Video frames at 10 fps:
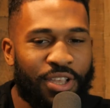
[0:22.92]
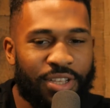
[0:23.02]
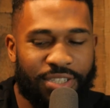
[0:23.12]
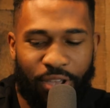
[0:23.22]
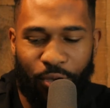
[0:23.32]

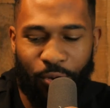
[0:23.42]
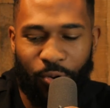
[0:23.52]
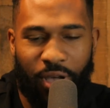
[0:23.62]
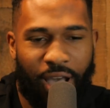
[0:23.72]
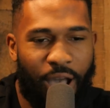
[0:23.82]
So,
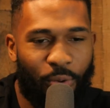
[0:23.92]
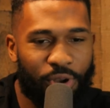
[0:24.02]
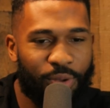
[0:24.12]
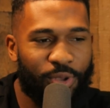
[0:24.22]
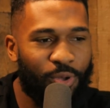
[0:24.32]
I wanted
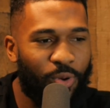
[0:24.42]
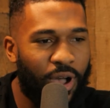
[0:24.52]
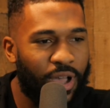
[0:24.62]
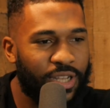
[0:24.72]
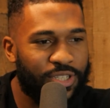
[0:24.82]
to bring you
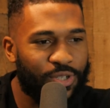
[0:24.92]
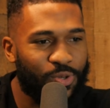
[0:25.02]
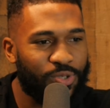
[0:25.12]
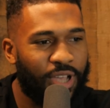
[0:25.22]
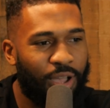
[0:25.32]
on
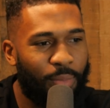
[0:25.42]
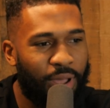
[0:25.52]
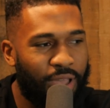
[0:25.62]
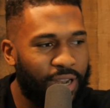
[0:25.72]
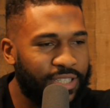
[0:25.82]
to talk about a
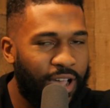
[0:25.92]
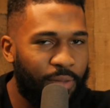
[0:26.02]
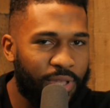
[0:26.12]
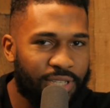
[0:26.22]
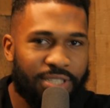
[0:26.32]
lot of
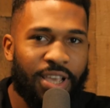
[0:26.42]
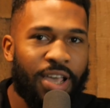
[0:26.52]
topics